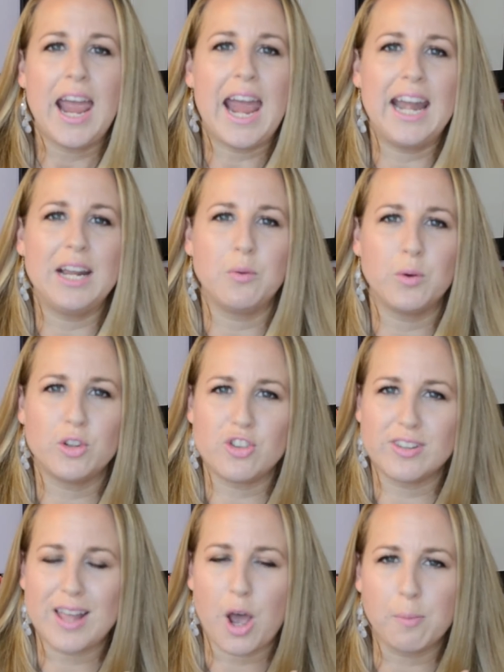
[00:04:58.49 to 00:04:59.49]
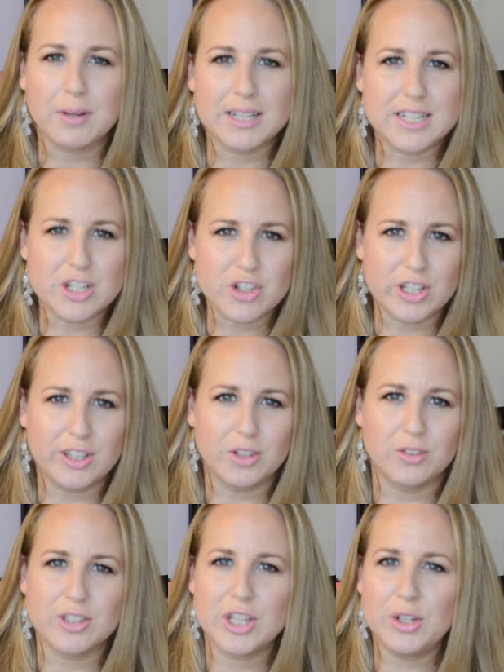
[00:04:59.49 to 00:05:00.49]
and it will just help condition
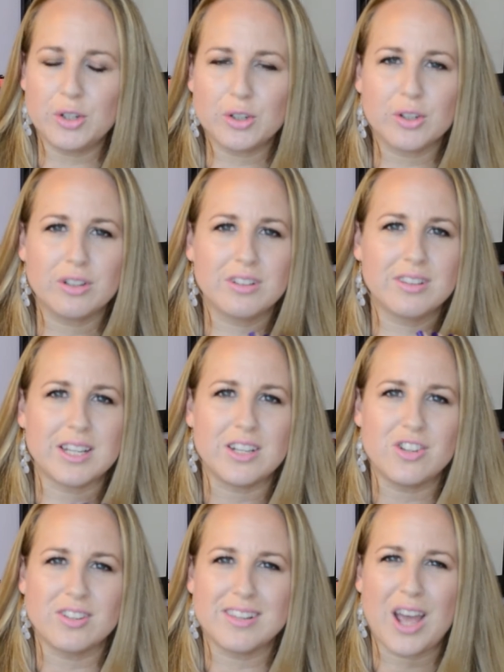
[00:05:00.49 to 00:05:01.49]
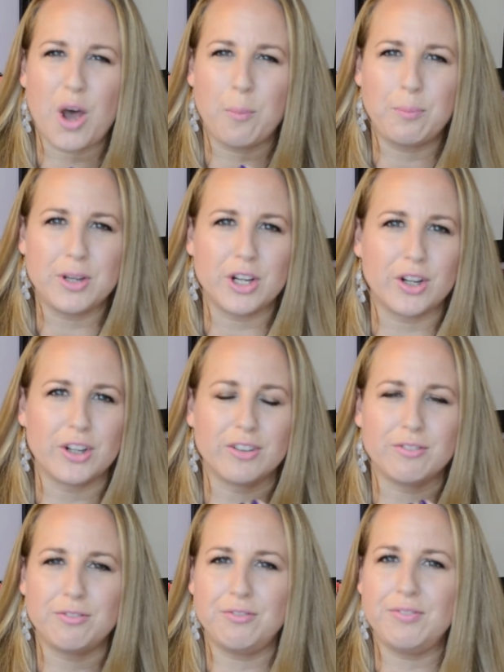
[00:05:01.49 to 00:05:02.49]
those cuticles and just help
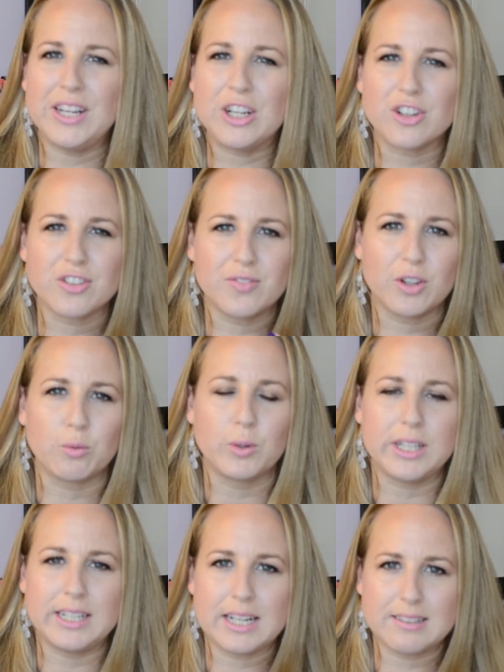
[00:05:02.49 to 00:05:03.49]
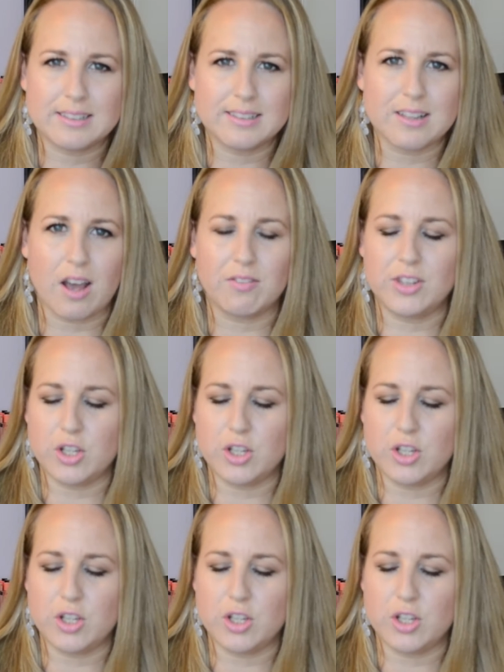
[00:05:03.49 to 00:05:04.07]
your fingers feel really nice and soft.